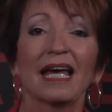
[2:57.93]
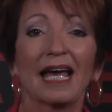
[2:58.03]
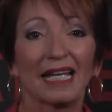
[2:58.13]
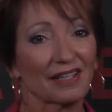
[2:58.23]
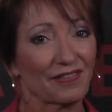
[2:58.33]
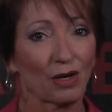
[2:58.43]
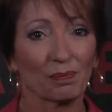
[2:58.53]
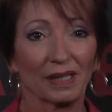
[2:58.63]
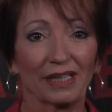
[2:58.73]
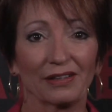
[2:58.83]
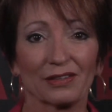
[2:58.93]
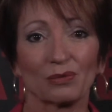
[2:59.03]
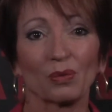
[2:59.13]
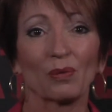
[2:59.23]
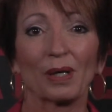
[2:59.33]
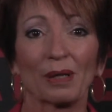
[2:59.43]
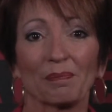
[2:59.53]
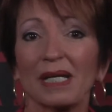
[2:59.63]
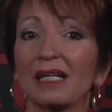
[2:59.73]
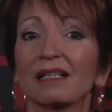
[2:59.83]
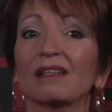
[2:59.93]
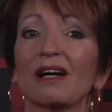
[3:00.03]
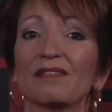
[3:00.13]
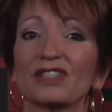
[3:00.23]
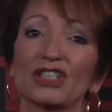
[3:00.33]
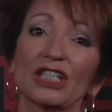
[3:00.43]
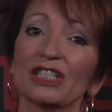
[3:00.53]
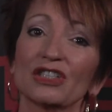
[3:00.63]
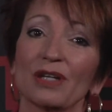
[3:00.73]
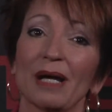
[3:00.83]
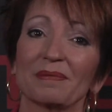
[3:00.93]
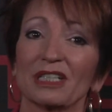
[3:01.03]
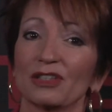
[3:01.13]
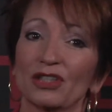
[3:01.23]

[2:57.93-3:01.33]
NFL players will wear pink gloves, chin straps, and